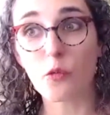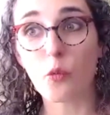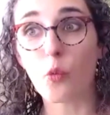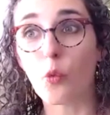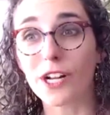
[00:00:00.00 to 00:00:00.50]

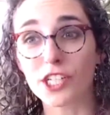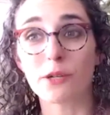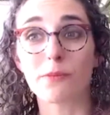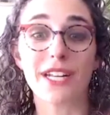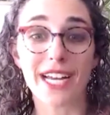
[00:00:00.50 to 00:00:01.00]
what
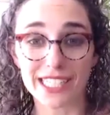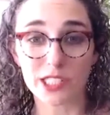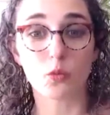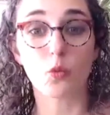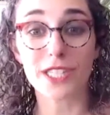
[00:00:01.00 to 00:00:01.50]
should be
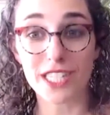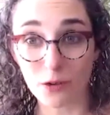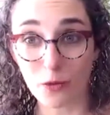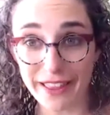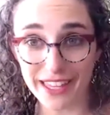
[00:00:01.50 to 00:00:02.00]
next, what's the
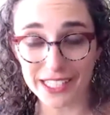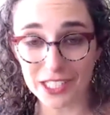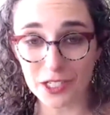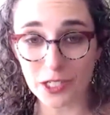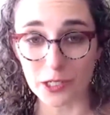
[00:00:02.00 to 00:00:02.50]
right thing
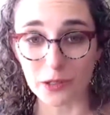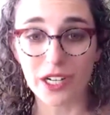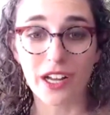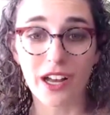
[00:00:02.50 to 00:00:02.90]
to do.